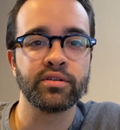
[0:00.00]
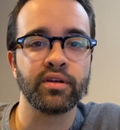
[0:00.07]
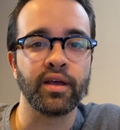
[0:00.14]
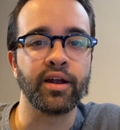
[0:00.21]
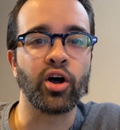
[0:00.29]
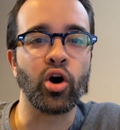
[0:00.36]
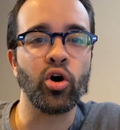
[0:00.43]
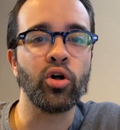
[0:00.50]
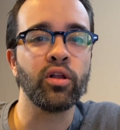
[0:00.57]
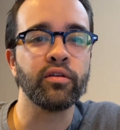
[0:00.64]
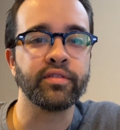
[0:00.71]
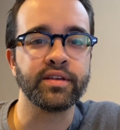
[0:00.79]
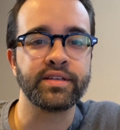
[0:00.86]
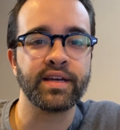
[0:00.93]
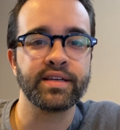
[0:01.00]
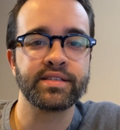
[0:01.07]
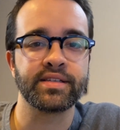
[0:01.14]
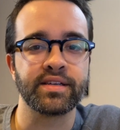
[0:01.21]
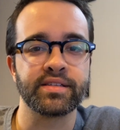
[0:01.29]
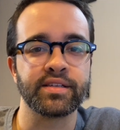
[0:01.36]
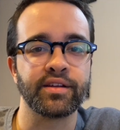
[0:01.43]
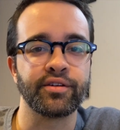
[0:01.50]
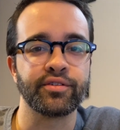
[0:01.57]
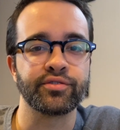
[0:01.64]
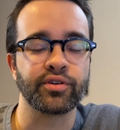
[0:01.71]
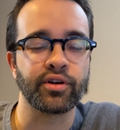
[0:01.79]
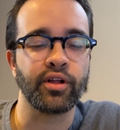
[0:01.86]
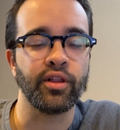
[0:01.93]
and all of the testing centers
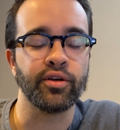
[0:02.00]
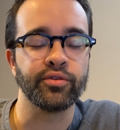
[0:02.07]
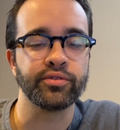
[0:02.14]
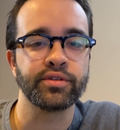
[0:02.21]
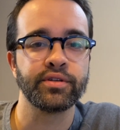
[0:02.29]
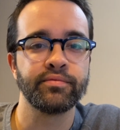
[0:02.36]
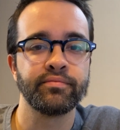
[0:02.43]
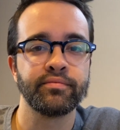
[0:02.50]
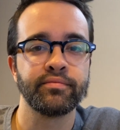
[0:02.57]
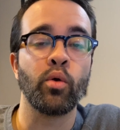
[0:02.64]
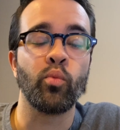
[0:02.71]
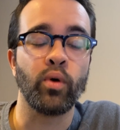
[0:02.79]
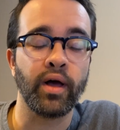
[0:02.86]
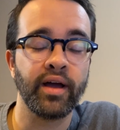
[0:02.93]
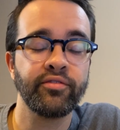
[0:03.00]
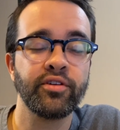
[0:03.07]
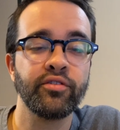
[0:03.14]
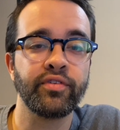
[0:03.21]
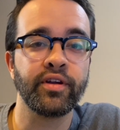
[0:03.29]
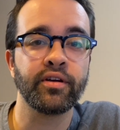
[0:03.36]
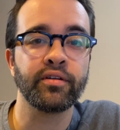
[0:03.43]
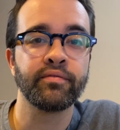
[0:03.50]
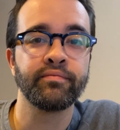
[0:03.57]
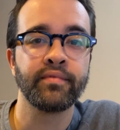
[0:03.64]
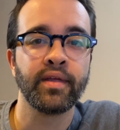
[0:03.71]
are closed? Well, have no fear.